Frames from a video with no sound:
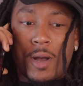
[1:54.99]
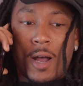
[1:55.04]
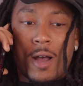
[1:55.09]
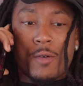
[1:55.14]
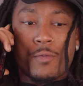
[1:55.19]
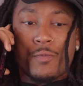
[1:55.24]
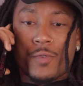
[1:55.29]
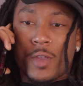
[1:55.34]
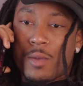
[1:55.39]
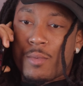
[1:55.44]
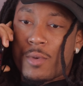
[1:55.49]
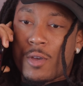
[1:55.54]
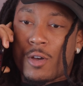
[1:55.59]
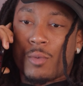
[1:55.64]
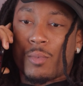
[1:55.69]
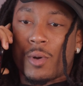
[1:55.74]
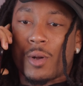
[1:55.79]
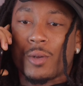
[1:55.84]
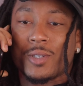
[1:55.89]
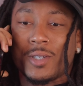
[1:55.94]
by a
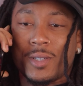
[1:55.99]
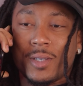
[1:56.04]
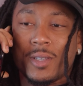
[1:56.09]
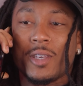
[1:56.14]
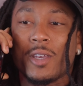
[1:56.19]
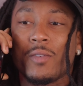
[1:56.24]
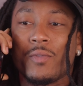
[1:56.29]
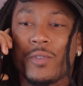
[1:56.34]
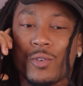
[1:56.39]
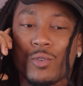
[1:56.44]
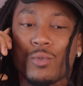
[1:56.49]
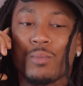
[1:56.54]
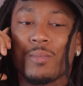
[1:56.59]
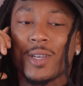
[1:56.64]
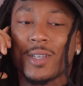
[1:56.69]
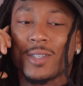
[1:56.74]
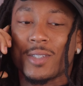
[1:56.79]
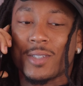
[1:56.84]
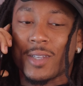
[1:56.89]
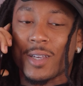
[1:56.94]
female, bro. She giving you
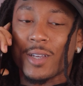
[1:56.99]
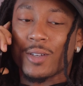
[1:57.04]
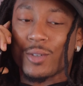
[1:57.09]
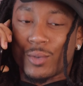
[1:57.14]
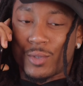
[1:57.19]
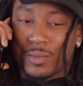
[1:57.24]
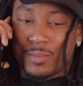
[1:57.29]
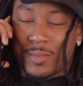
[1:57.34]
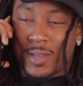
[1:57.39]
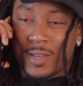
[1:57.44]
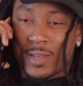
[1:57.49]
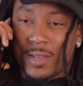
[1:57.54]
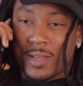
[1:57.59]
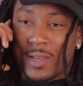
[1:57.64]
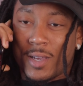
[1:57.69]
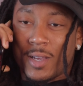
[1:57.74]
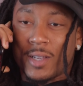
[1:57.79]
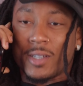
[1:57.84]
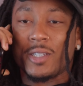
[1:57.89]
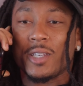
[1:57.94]
mixed signals, man.
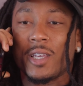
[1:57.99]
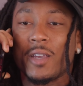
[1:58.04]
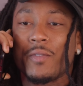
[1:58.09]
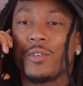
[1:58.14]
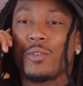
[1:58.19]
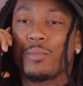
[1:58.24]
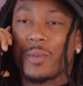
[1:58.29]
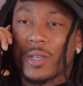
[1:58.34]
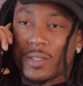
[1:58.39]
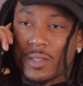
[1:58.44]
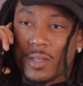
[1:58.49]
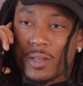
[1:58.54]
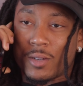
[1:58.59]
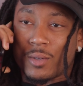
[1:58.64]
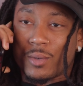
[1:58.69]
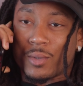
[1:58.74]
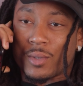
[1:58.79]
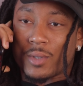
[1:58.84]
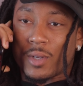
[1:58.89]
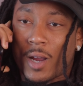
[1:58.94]
She giving you mixed
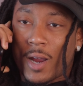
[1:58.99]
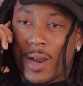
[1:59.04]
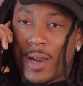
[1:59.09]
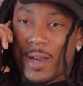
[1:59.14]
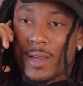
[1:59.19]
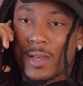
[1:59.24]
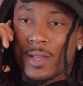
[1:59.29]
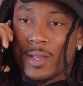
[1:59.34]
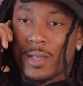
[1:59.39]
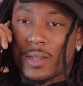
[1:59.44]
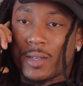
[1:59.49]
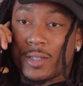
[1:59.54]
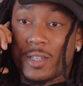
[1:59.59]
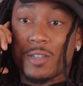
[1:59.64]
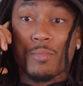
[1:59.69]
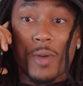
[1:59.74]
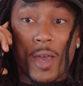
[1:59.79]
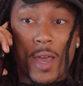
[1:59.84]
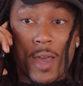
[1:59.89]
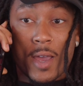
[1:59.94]
signals, all right? She
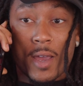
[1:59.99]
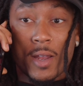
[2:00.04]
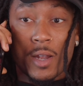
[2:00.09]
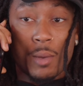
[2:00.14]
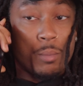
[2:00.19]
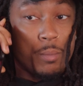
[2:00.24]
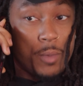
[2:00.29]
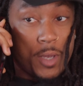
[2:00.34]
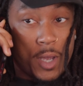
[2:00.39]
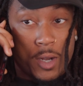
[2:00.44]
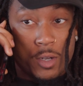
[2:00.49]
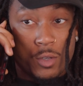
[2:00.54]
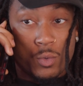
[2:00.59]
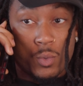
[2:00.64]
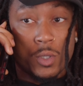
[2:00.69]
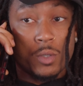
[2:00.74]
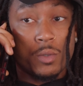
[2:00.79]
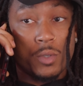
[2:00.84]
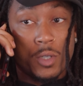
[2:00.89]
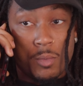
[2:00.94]
bad. I'm gonna be honest
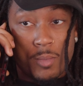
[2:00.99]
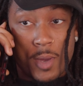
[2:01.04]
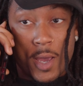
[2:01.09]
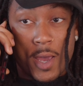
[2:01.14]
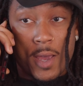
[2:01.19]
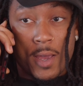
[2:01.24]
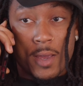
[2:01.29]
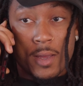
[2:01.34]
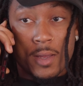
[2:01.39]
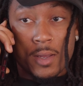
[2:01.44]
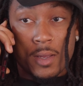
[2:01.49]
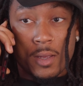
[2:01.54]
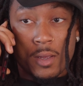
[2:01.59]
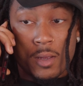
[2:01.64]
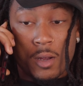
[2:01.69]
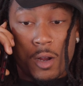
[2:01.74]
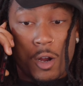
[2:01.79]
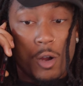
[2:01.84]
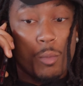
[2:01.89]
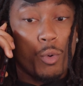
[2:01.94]
with you. She bad.
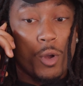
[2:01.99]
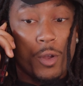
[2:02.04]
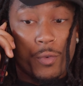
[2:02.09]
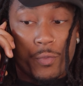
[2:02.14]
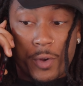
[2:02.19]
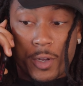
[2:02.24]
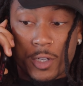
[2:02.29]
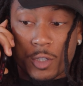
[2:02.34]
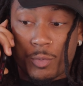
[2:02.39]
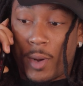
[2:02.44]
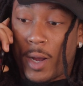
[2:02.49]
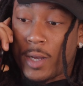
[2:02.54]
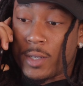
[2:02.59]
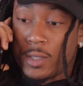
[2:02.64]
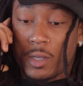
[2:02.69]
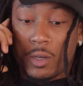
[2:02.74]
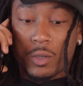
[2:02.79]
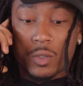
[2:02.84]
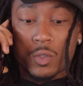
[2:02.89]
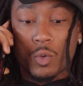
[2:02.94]
Her boyfriend is probably
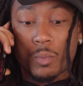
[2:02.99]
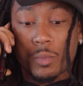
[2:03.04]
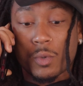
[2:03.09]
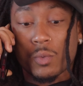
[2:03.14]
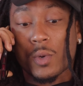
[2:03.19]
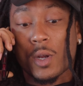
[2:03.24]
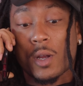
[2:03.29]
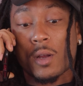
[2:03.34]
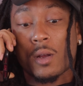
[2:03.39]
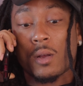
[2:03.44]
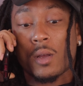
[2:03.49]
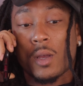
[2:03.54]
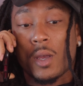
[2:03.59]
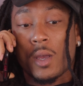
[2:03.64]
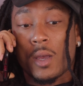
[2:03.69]
still snooping around.